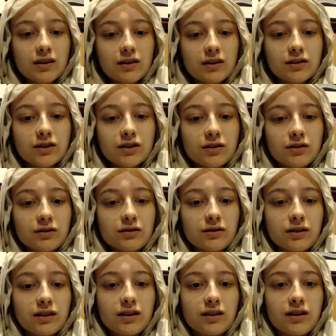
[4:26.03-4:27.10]
So
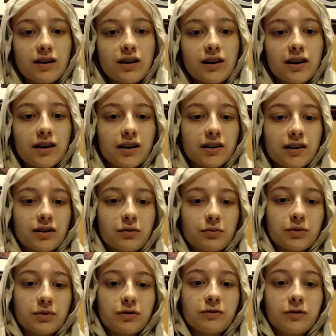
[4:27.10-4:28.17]
I hope
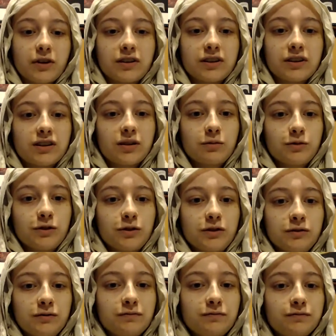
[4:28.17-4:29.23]
you found this helpful,
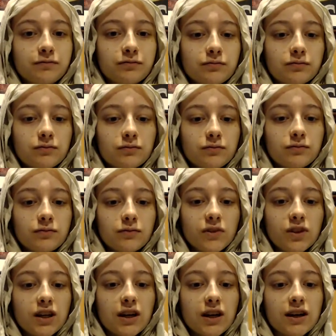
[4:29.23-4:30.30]

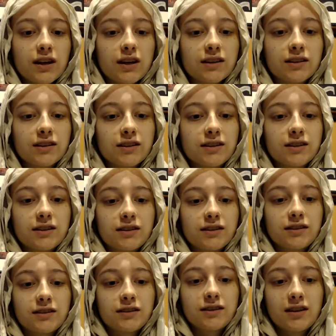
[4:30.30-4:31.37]
and
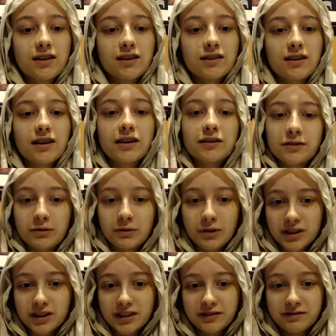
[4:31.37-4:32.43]
thank you for
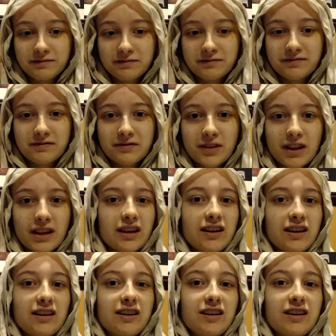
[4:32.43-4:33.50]
watching,
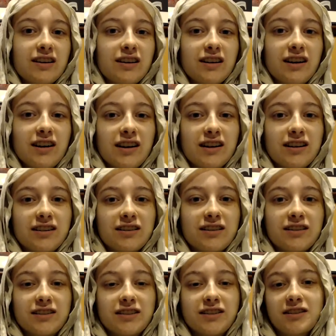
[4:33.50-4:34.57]

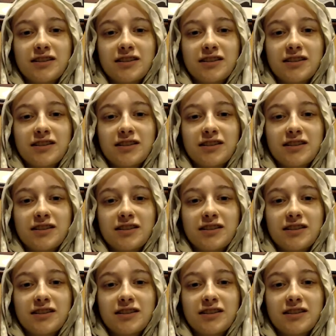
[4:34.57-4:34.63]
and